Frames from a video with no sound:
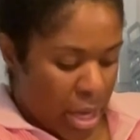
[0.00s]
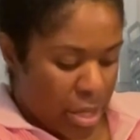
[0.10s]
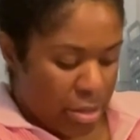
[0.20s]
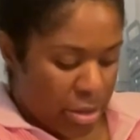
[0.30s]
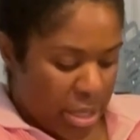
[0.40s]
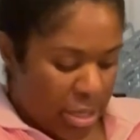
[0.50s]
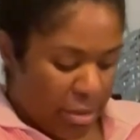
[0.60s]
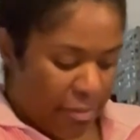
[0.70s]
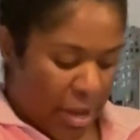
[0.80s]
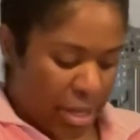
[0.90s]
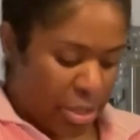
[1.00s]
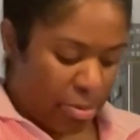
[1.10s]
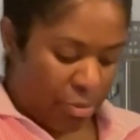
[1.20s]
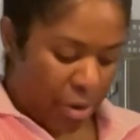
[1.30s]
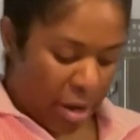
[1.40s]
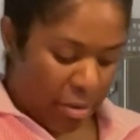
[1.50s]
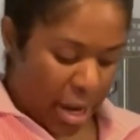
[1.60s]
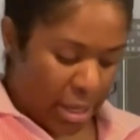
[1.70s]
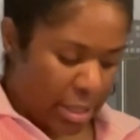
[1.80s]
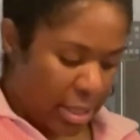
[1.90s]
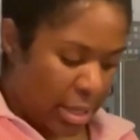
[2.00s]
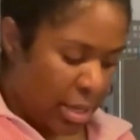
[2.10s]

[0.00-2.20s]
And so this is vegetable fried rice.